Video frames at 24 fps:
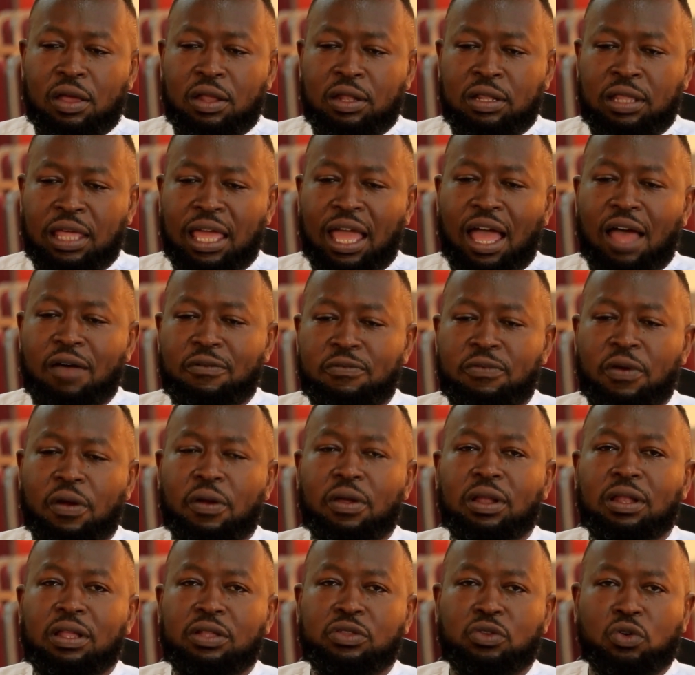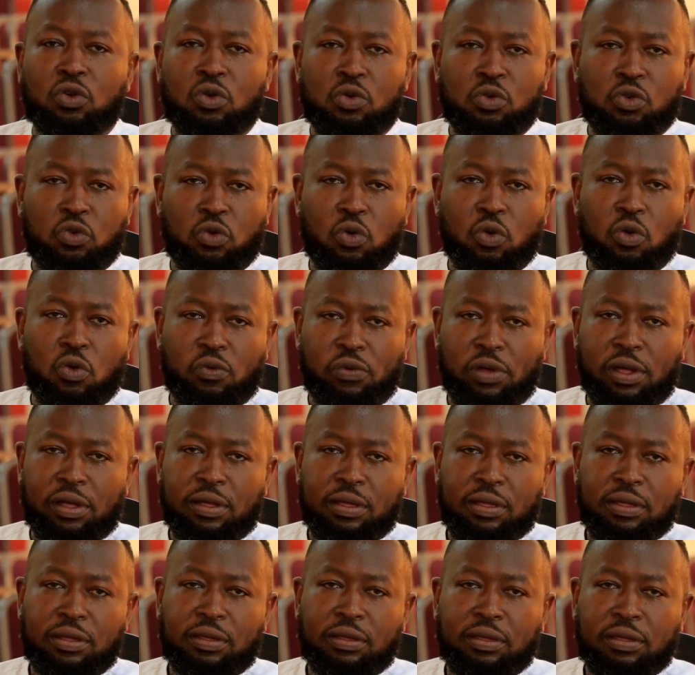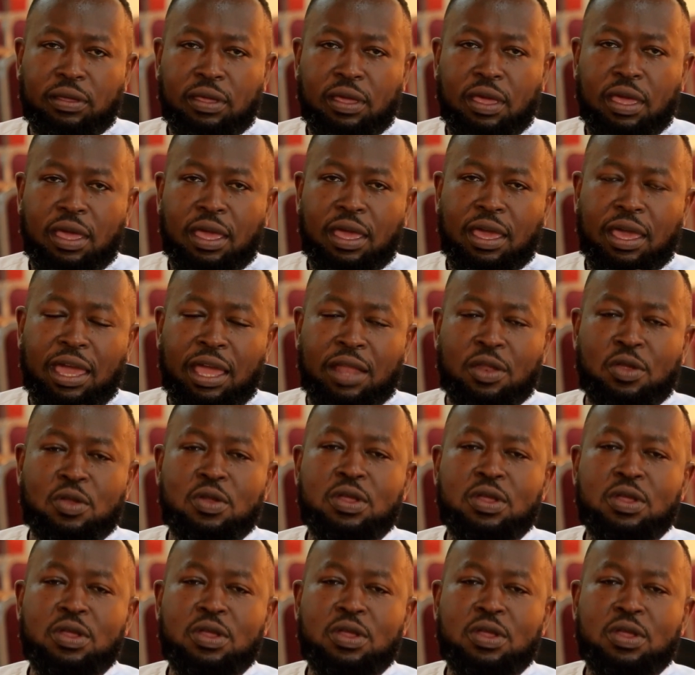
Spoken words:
they have very little control over. And